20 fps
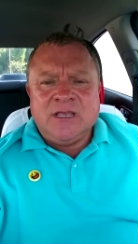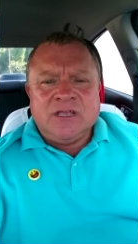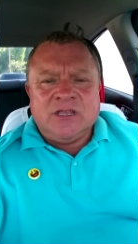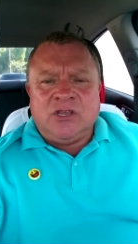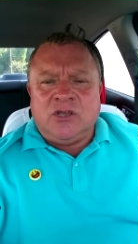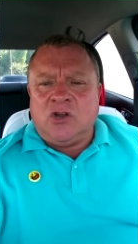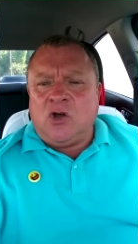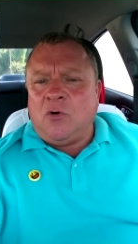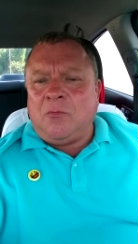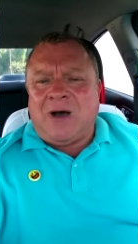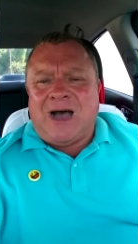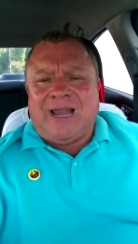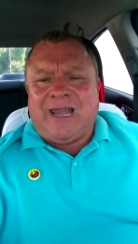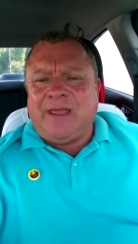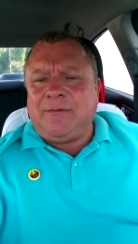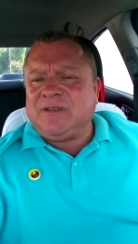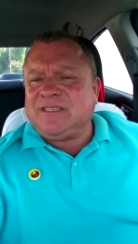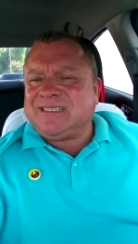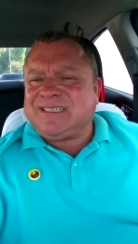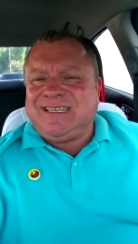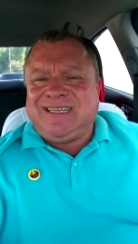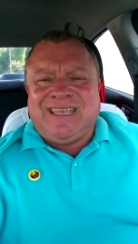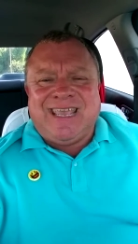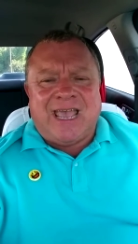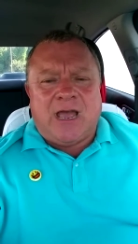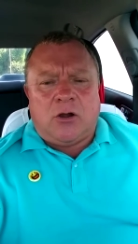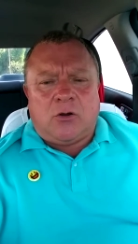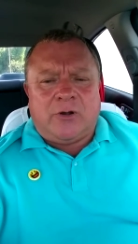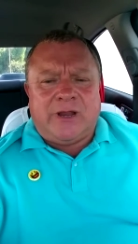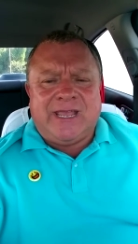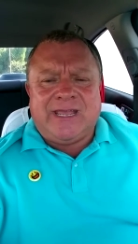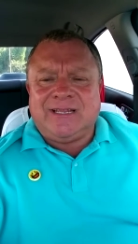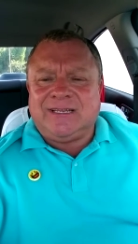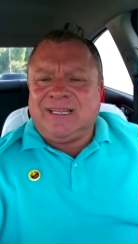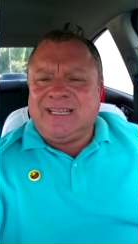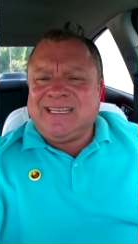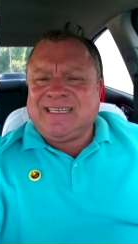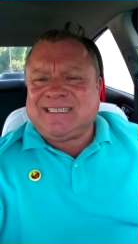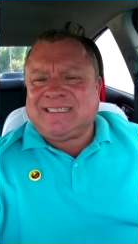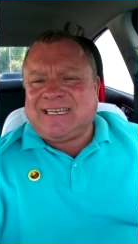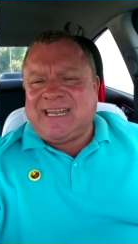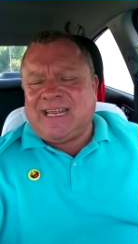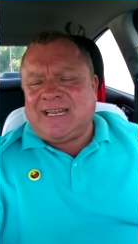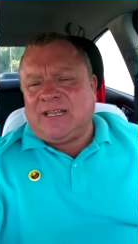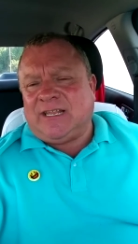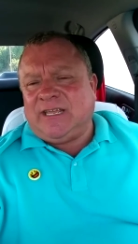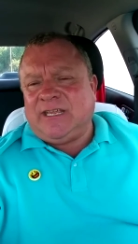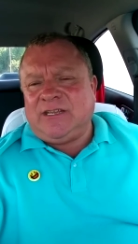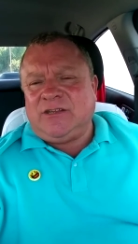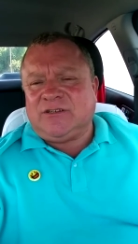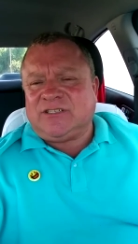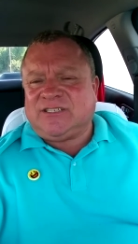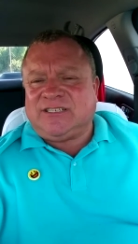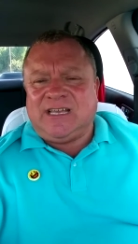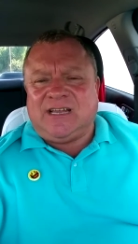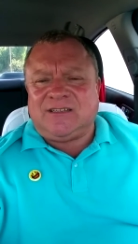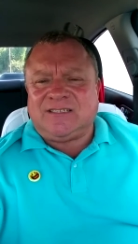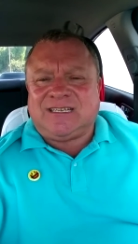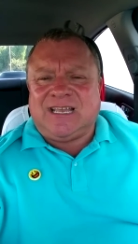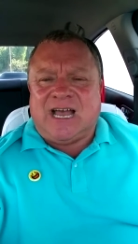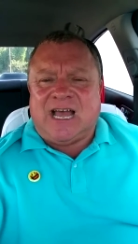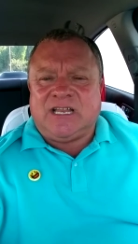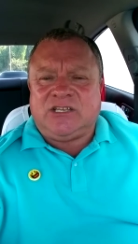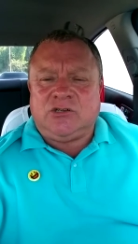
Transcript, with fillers: You know, my name is Gary Lee Stanley, your sales guy.